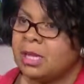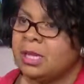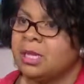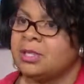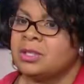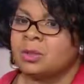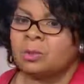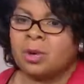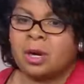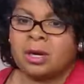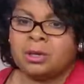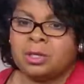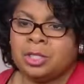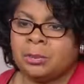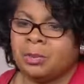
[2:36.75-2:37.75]
This is a
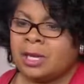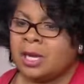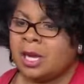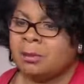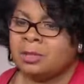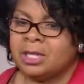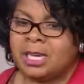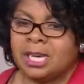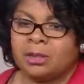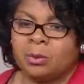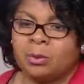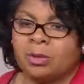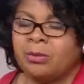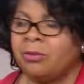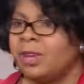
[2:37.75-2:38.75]
partnership. They come together
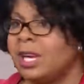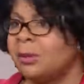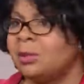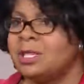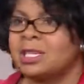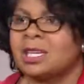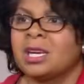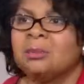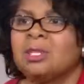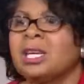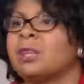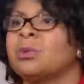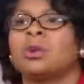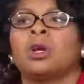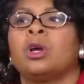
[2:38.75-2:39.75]
with families. They come
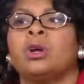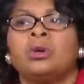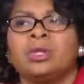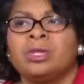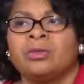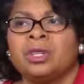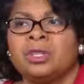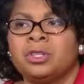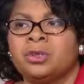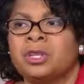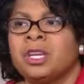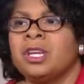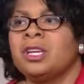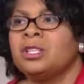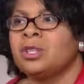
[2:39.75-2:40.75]
together on a host of issues.
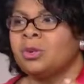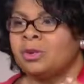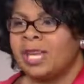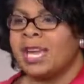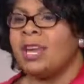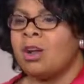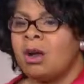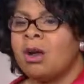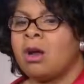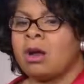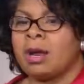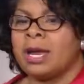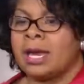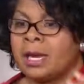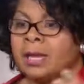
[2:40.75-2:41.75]
So they
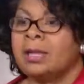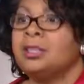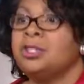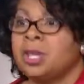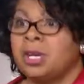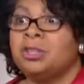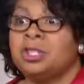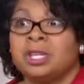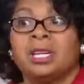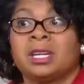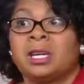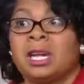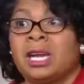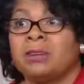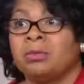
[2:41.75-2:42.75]
are in conjunction in
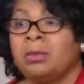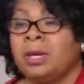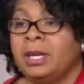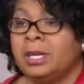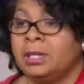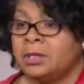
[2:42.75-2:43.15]
a lot of ways.